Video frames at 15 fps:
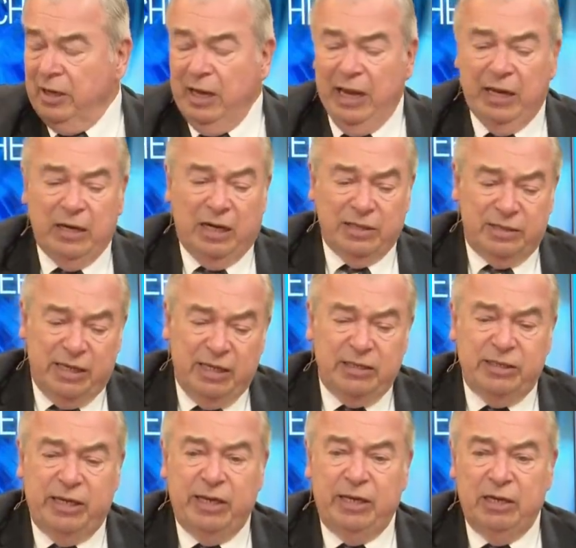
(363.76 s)
And
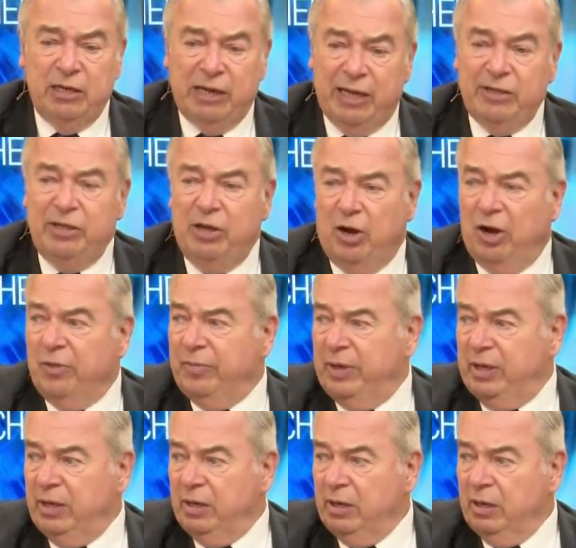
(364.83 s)
Assisi led the
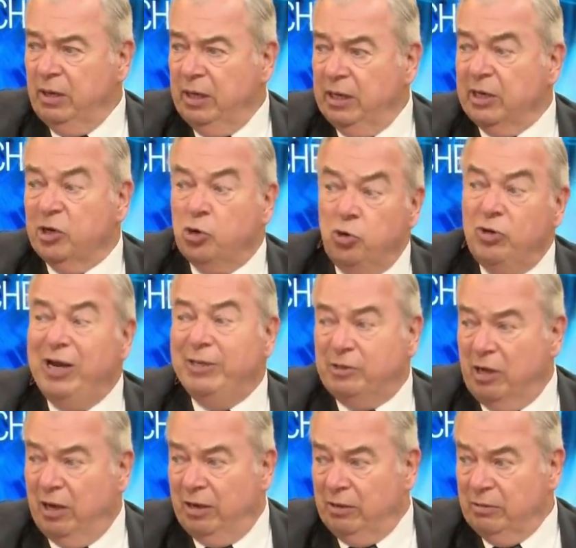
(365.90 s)
army in a coup
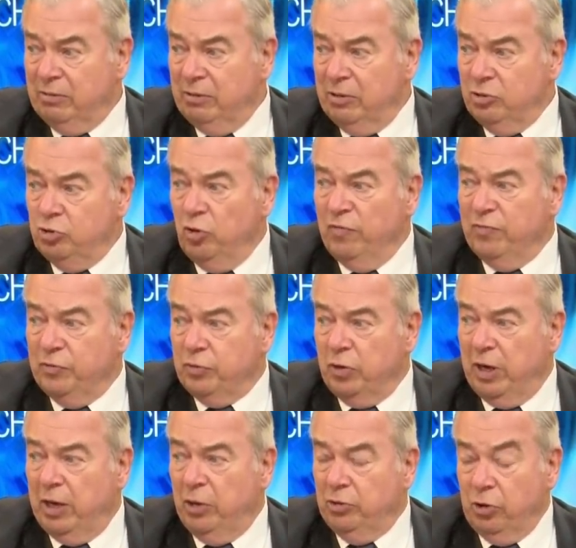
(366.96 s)
d'etat to
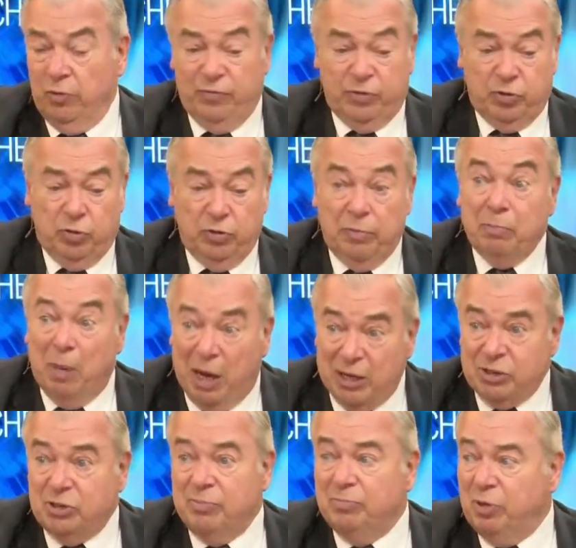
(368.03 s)
overthrow, overthrow the
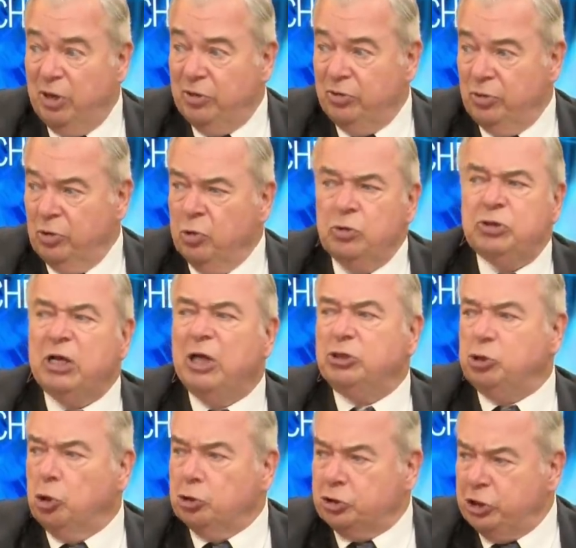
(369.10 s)
Muslim Brotherhood. Who's
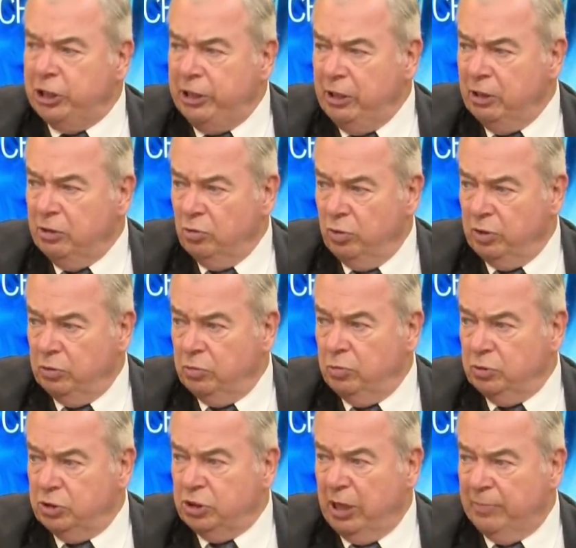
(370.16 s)
Khashoggi, the one who
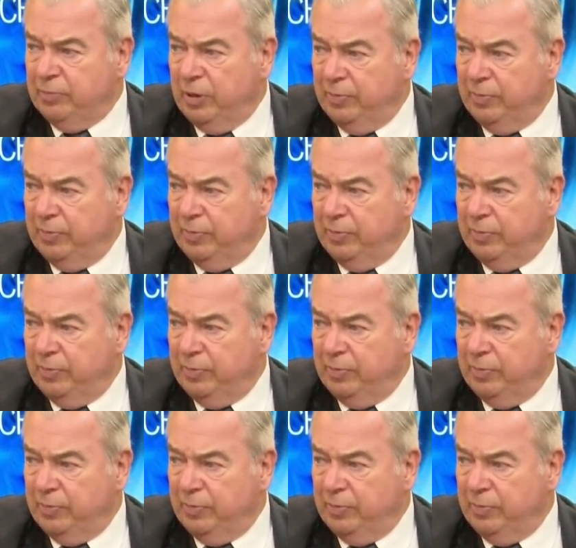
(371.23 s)
was chopped